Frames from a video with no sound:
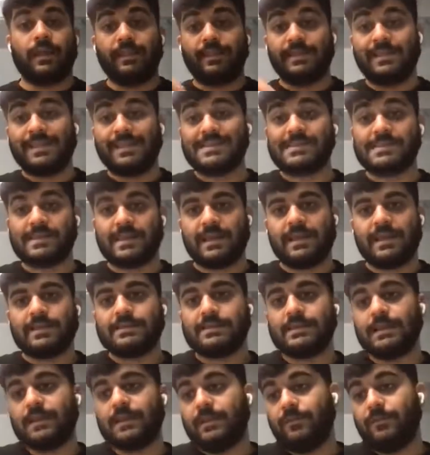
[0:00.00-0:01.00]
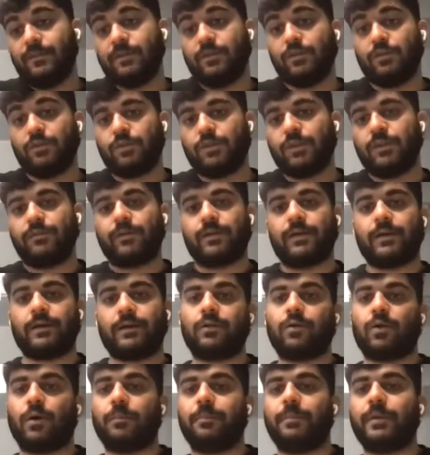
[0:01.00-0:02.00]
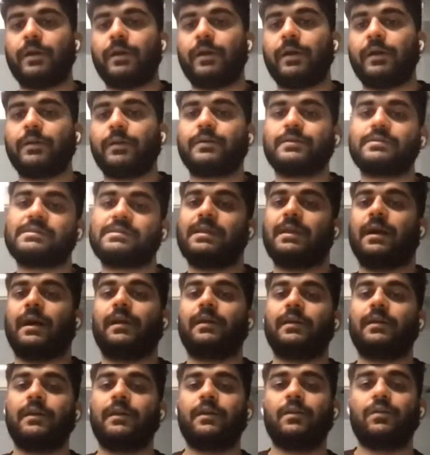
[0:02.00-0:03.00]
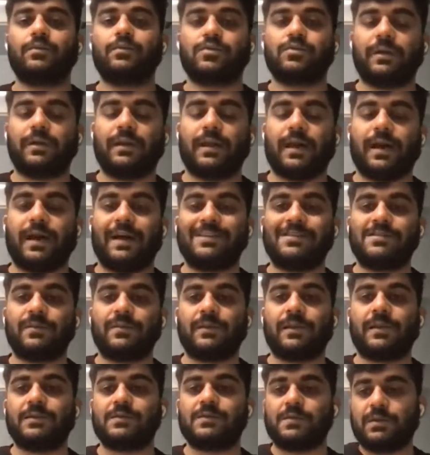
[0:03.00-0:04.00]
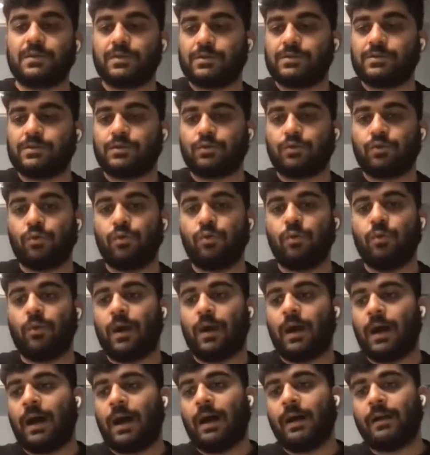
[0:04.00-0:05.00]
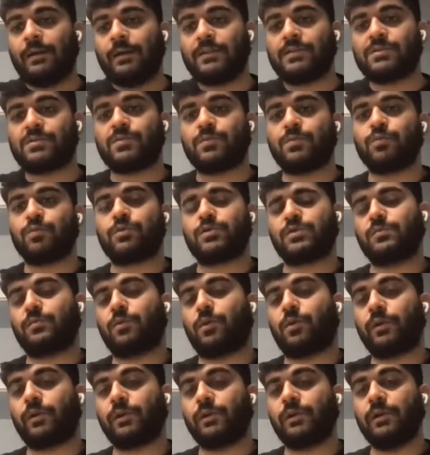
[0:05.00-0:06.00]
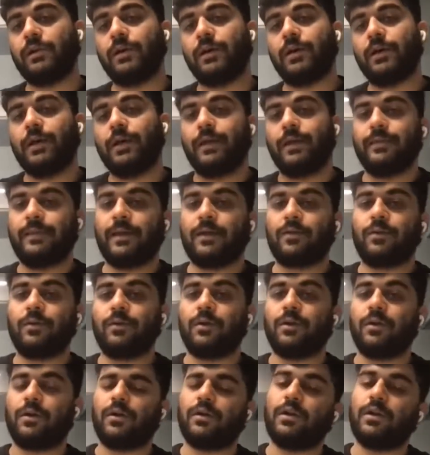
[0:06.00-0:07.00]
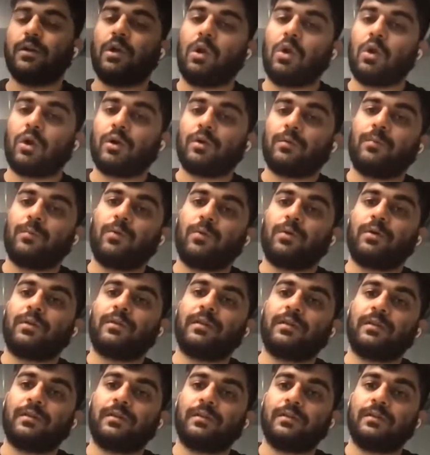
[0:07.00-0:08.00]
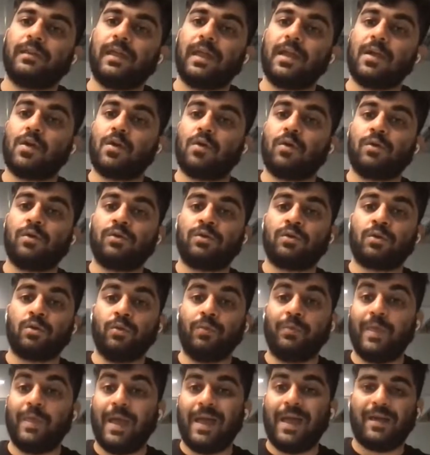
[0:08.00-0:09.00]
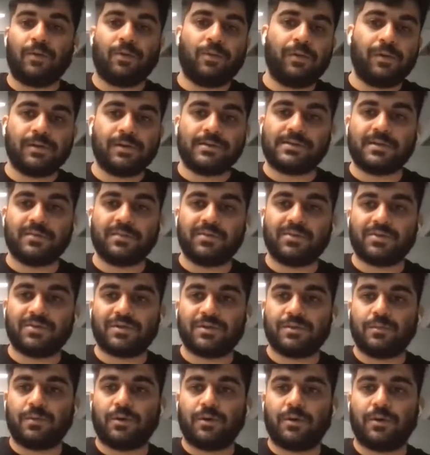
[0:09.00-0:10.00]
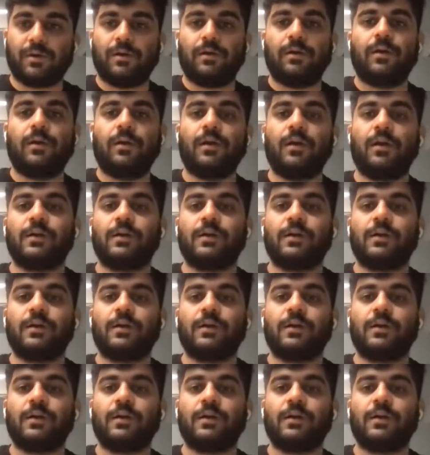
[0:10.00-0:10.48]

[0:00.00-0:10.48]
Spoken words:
In this case, even though they were our competitors, they agreed to join hands with us because through our distribution model, they could earn a lot more than they could through their own distribution model.